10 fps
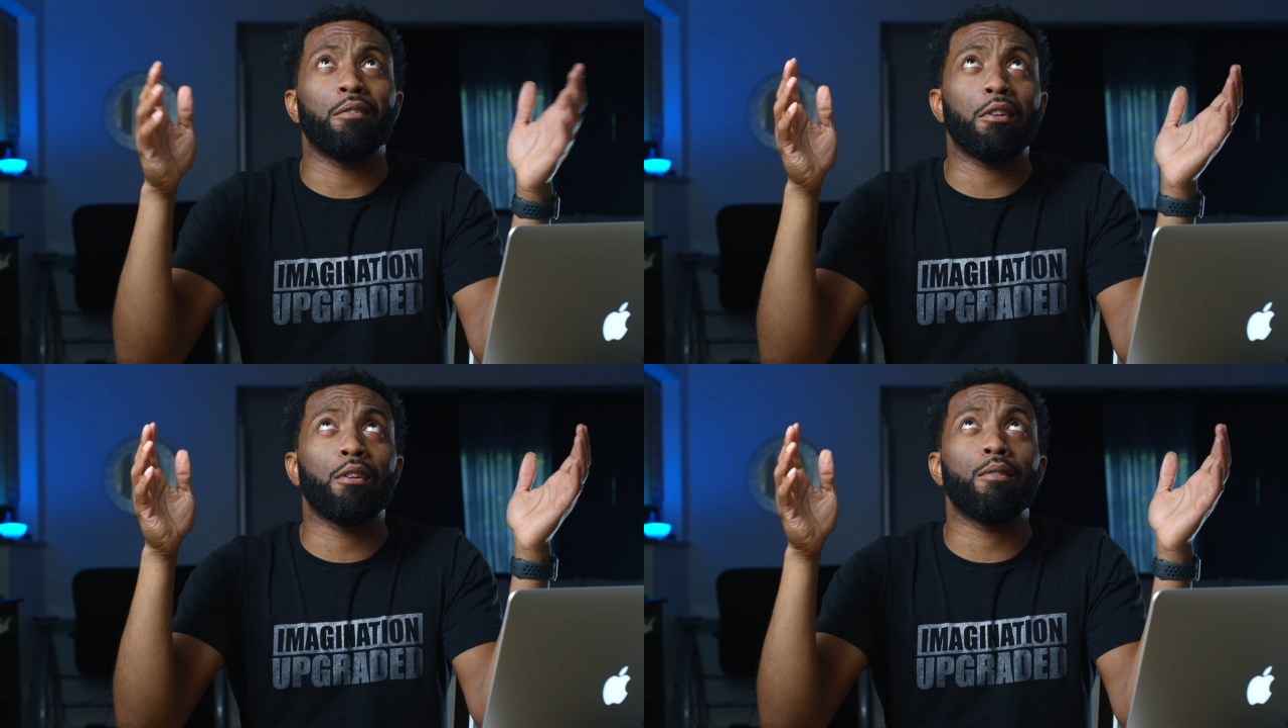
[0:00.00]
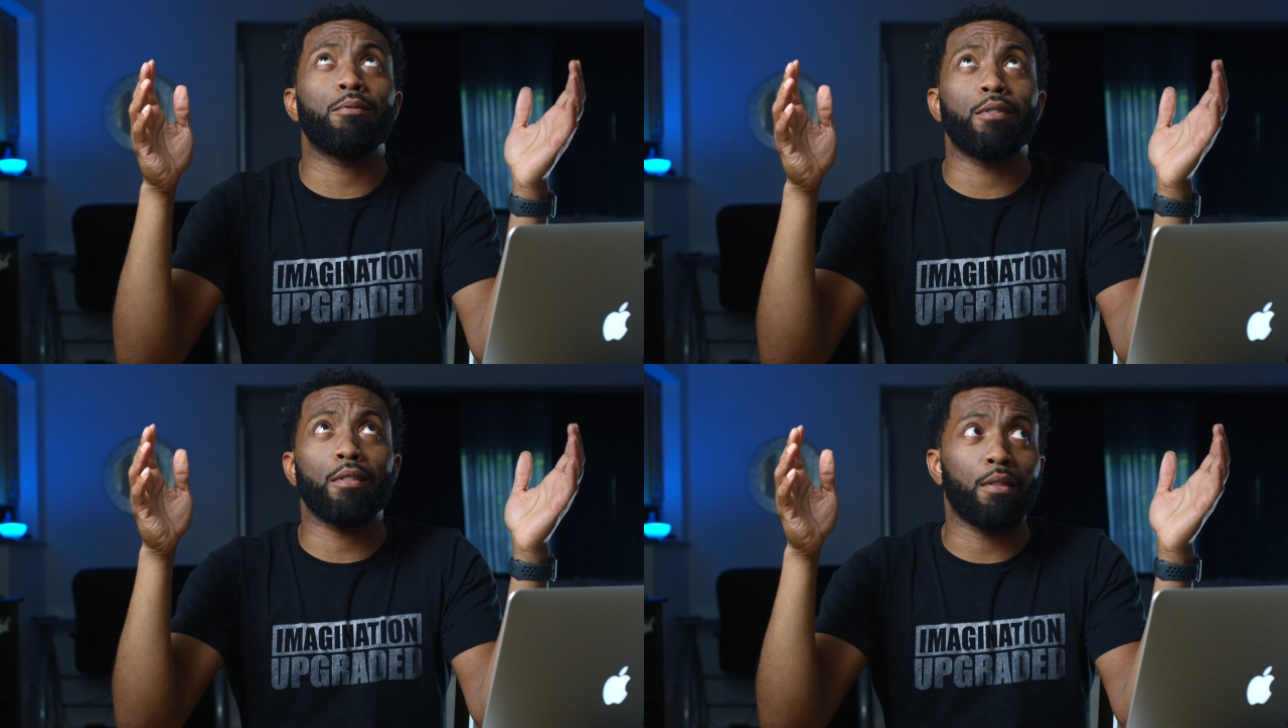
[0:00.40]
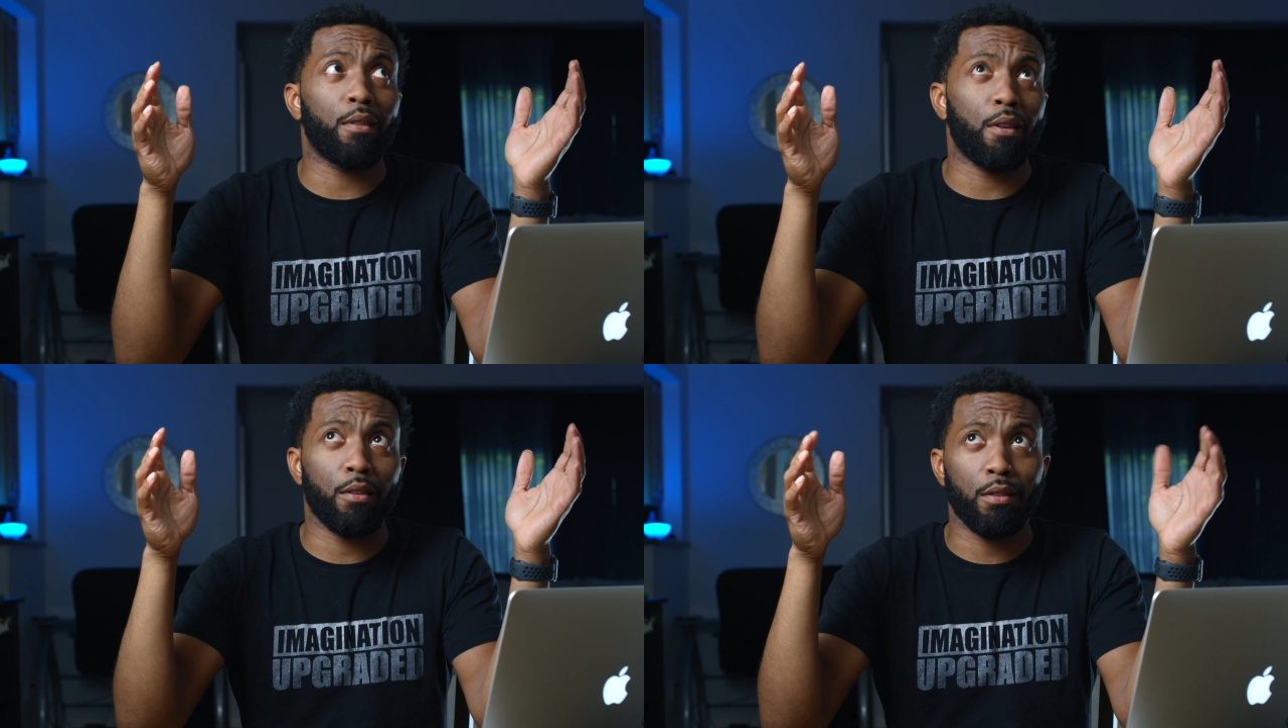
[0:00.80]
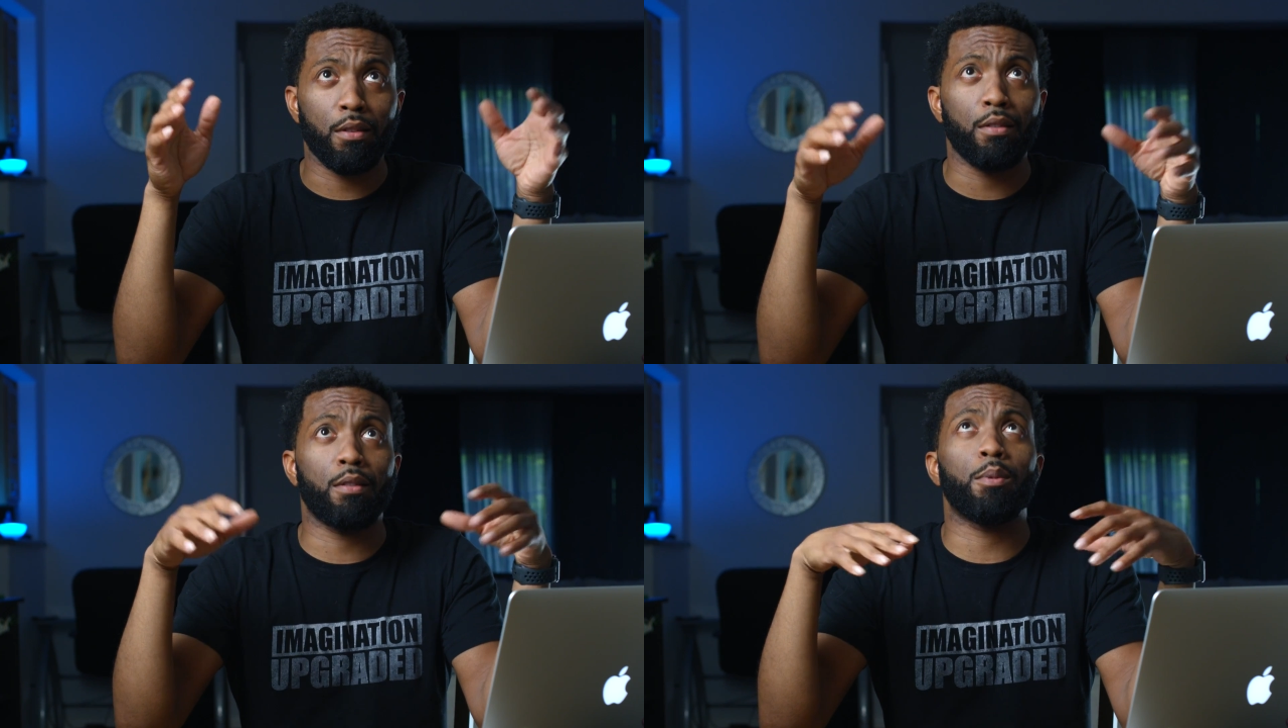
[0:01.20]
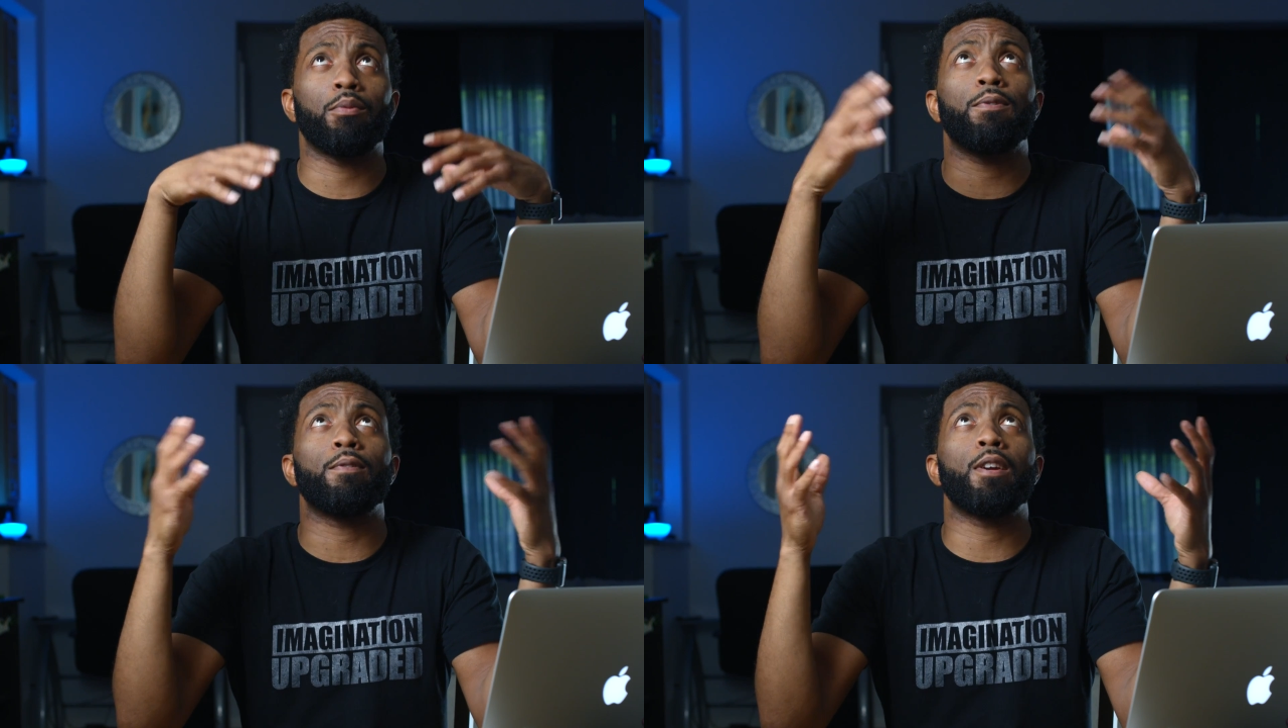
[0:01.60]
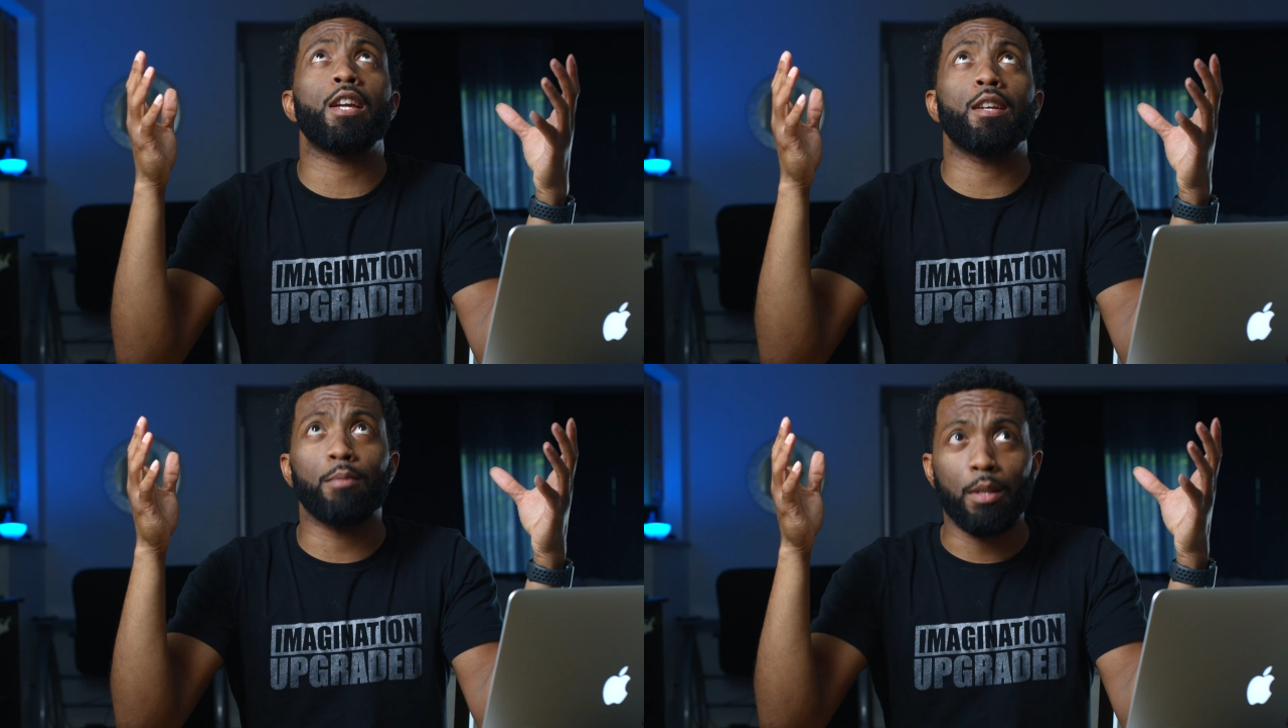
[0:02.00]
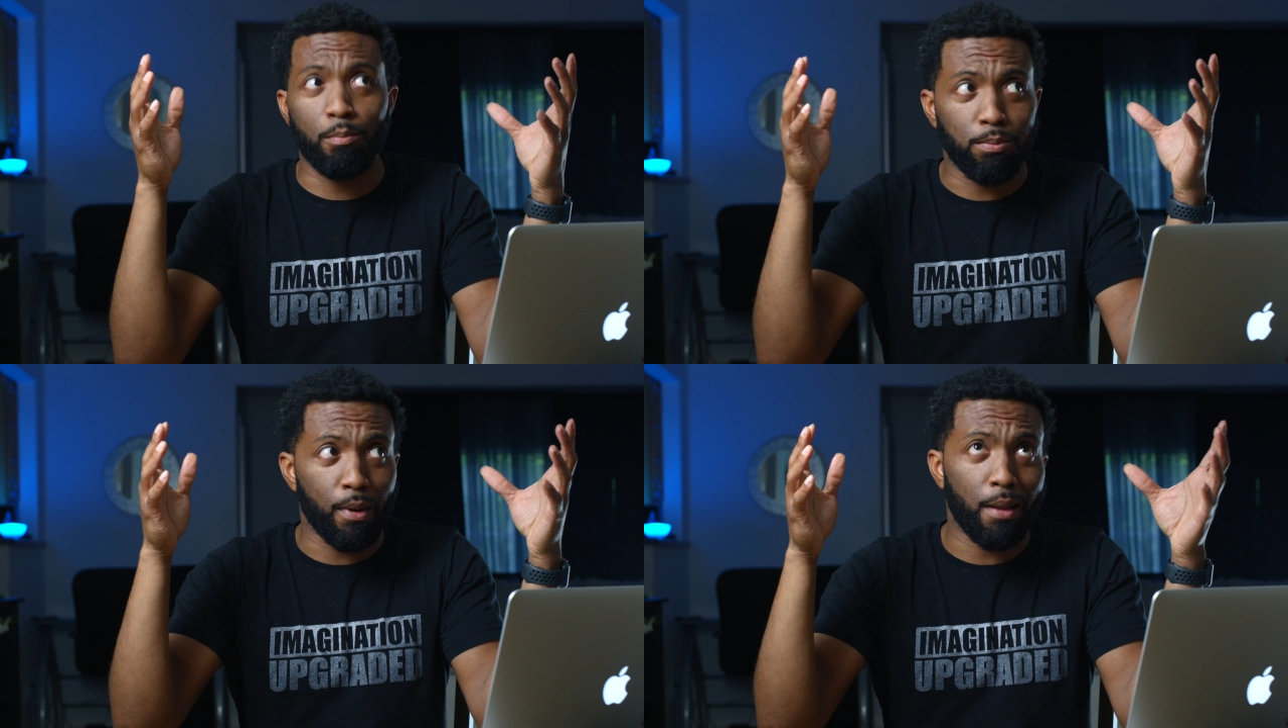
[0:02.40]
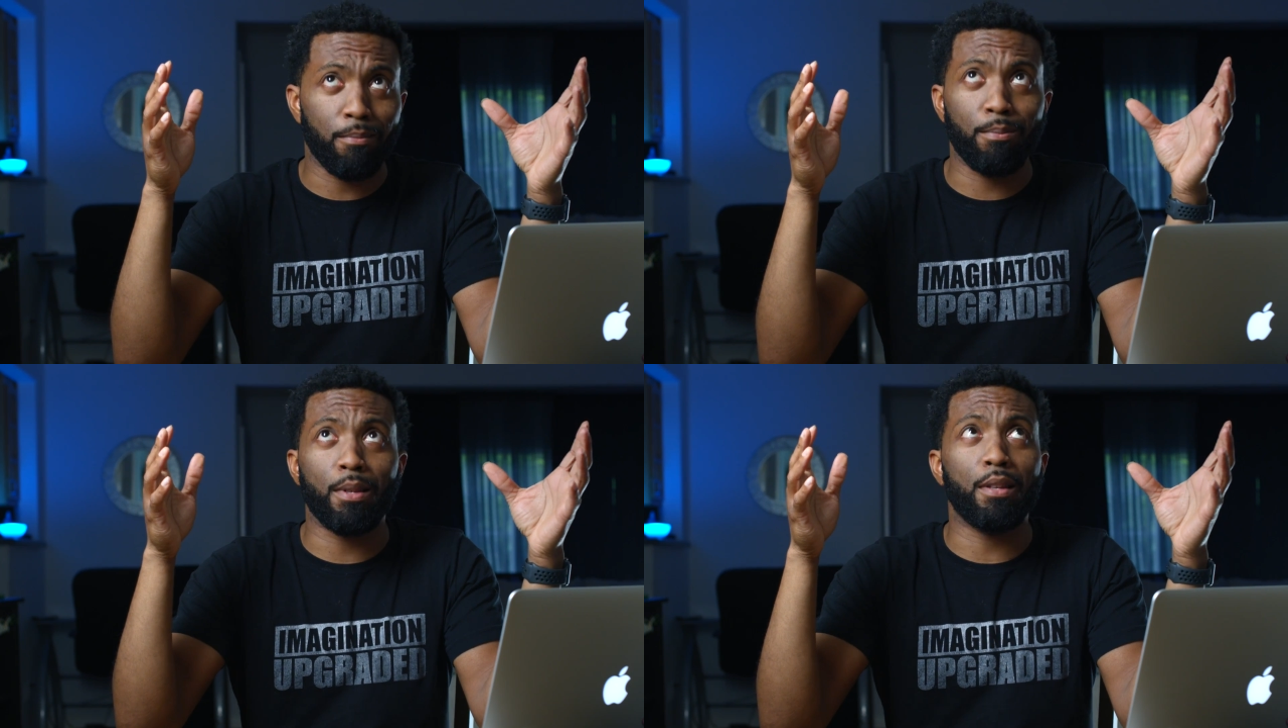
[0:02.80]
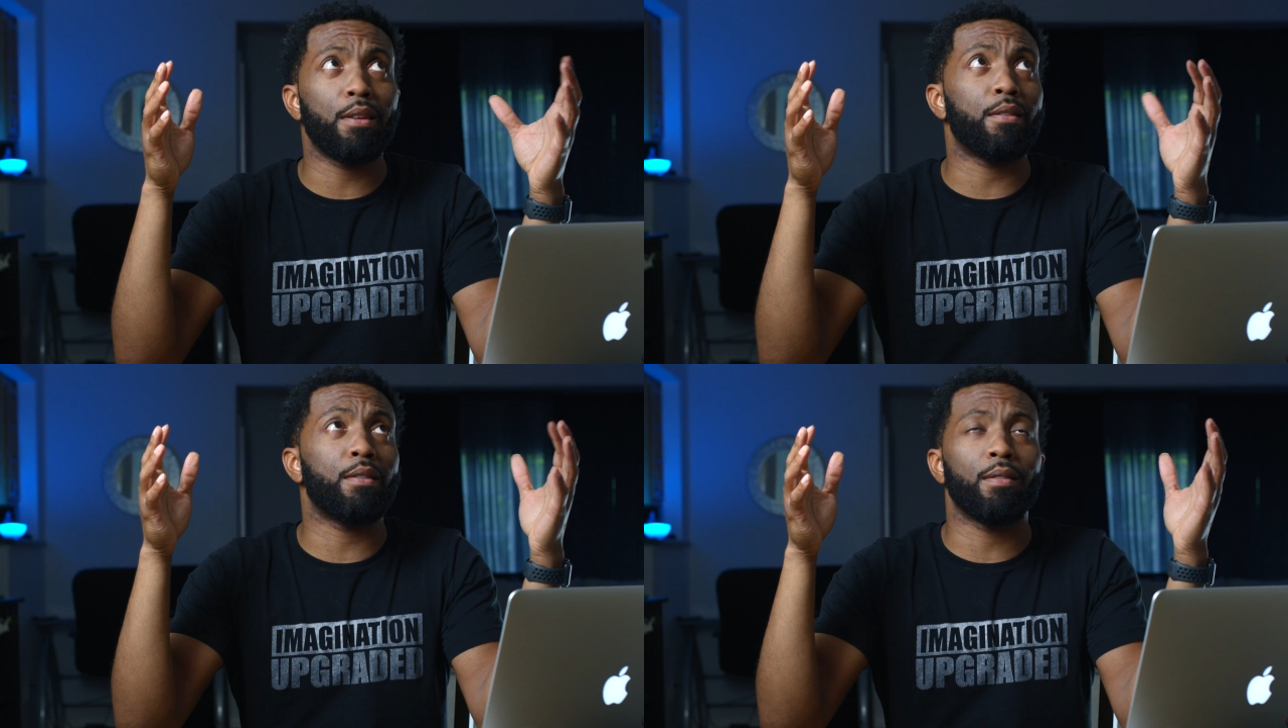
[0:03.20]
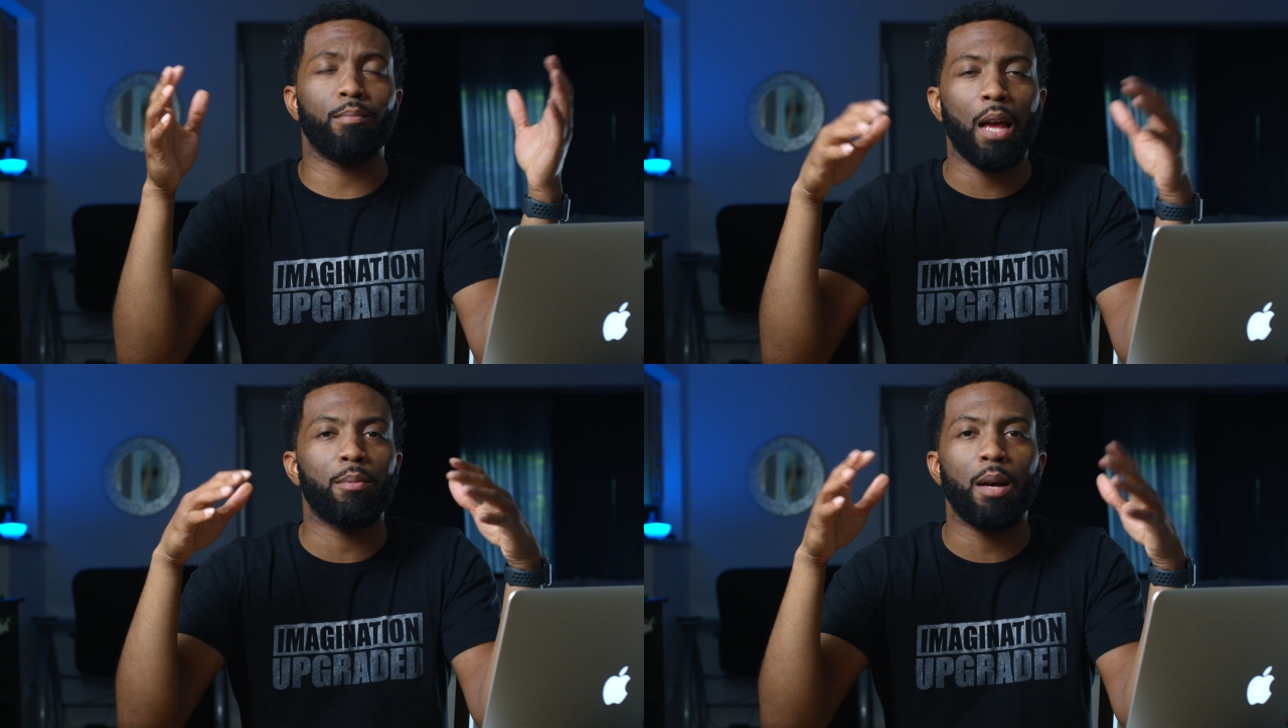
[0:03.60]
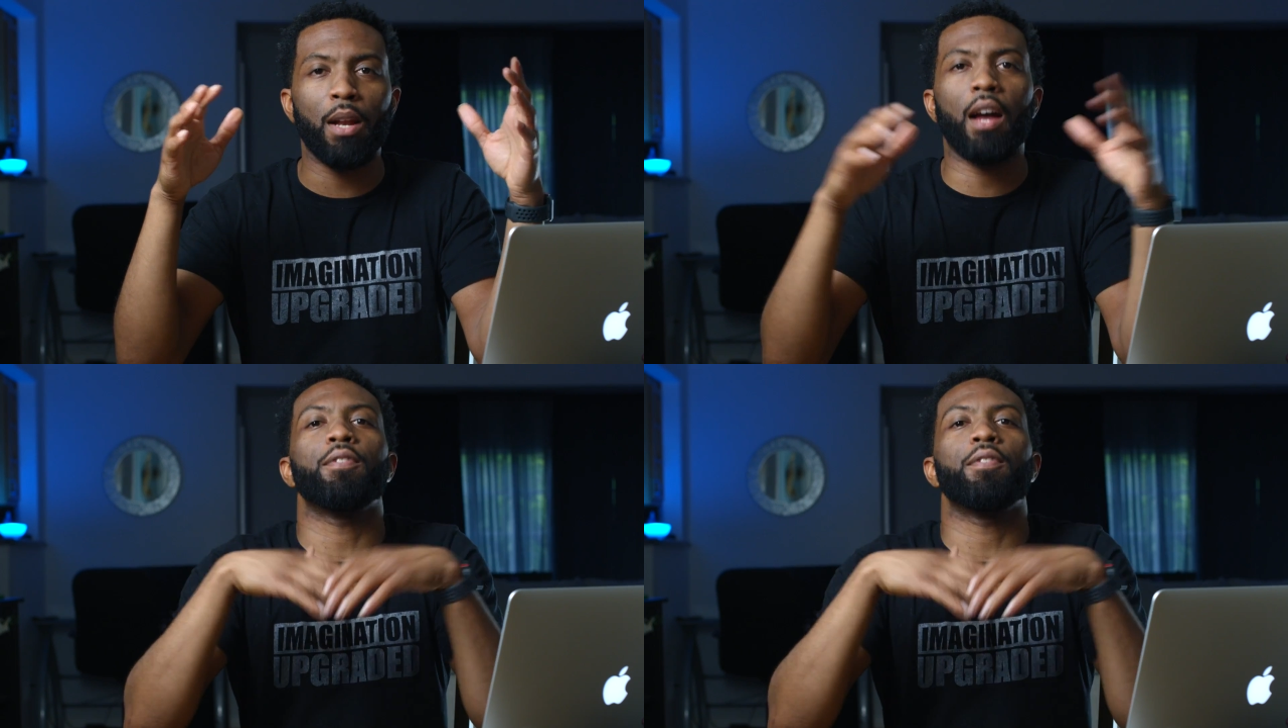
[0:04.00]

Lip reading: everything needs to be framed, blah, blah, blah, blah, blah, blah, blah.